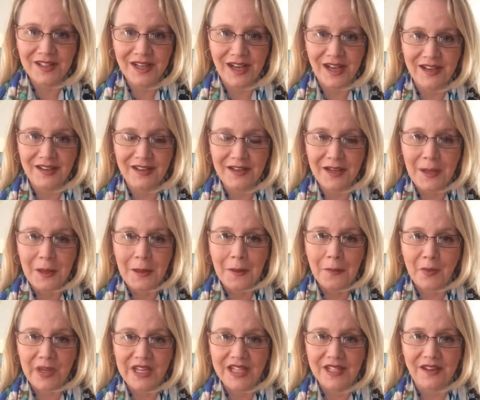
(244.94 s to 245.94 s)
done
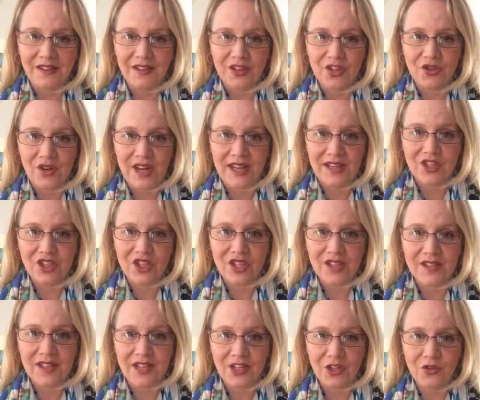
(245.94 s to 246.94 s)
based on the
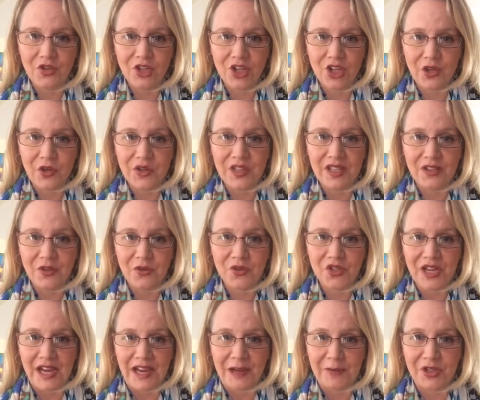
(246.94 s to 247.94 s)
strategies that you chose in
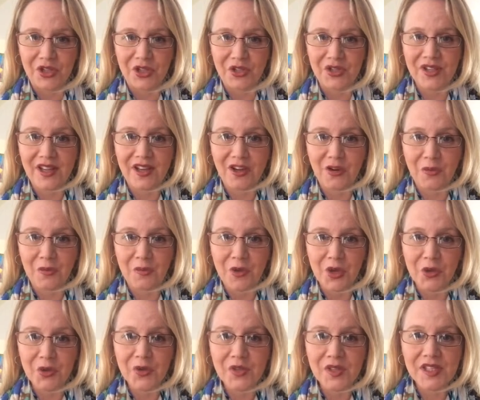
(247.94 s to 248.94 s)
those chapters that are
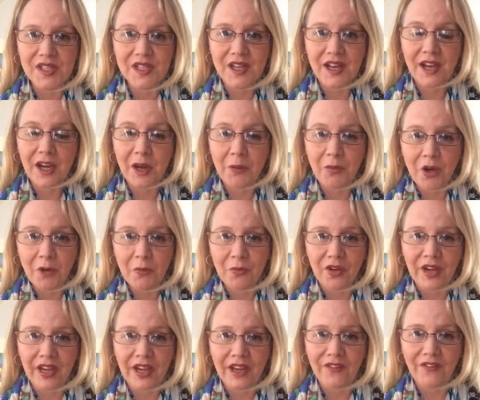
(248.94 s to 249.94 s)
most
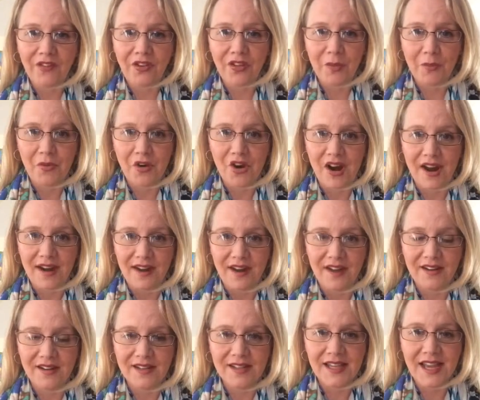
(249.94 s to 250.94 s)
appropriate for the
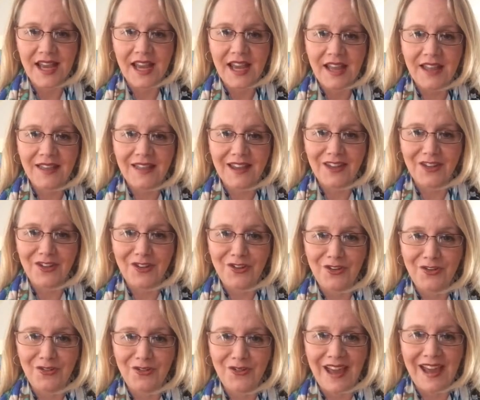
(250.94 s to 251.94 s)
products that
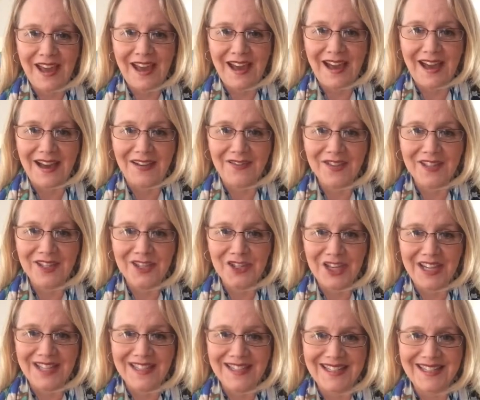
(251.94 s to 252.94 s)
you have
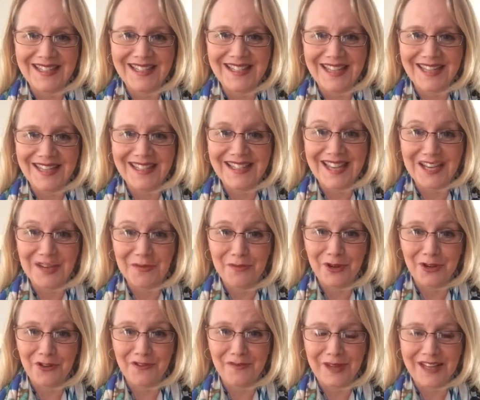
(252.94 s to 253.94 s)
suggested needs and
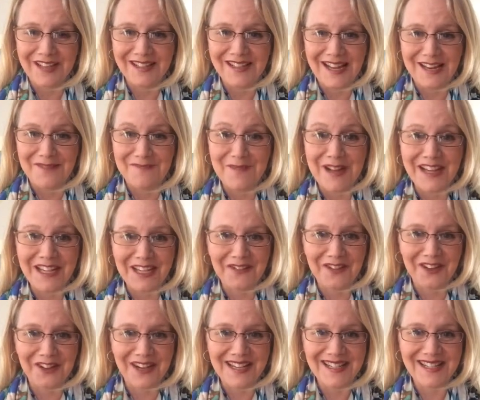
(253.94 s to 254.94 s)
improvement. And many
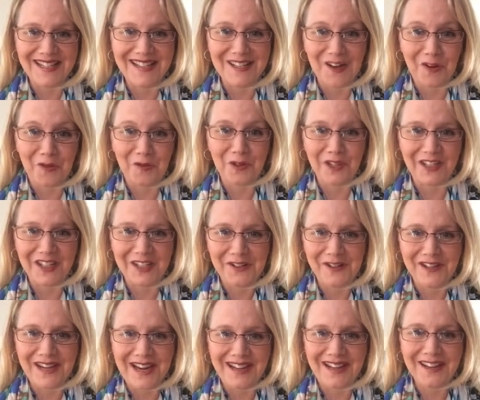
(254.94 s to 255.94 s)
of your ideas are really
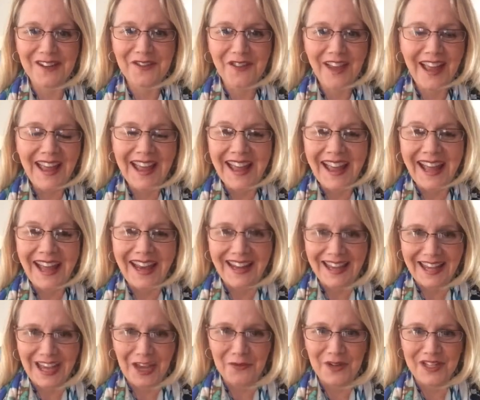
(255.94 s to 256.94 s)
creative, and
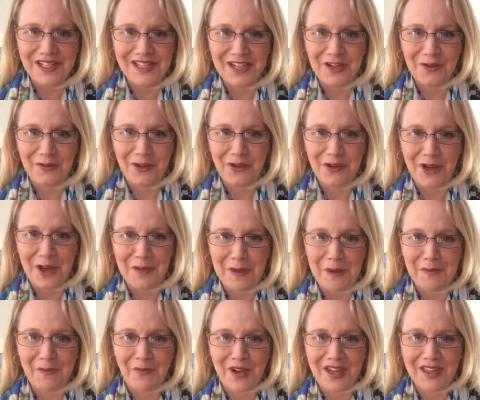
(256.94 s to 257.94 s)
I can't wait to hear what you come
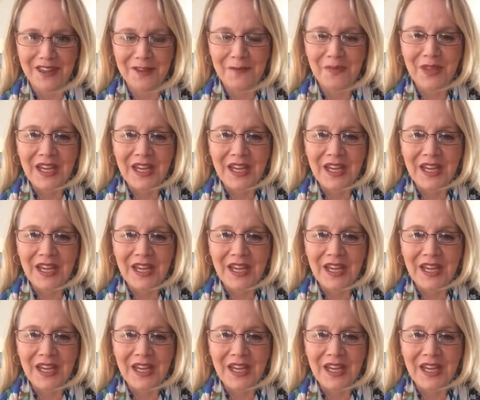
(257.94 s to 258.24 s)
up with.